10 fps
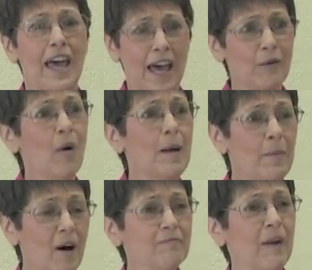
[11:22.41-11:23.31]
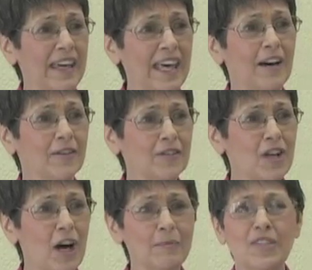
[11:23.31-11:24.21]
and wipe off my
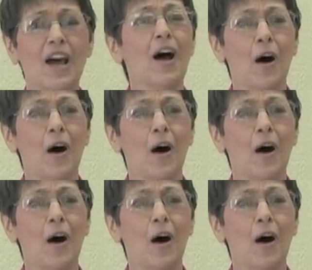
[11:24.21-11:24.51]
countertops?